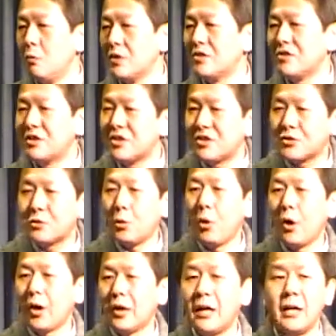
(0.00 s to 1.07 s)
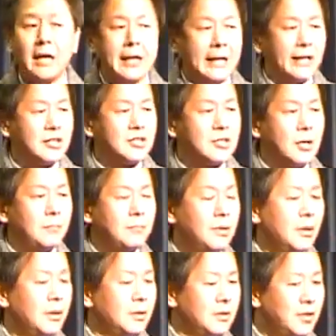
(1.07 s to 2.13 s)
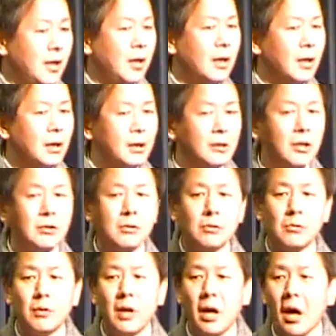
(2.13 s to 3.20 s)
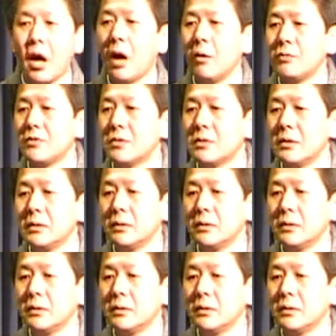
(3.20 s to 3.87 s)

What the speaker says: was destroyed except the little house.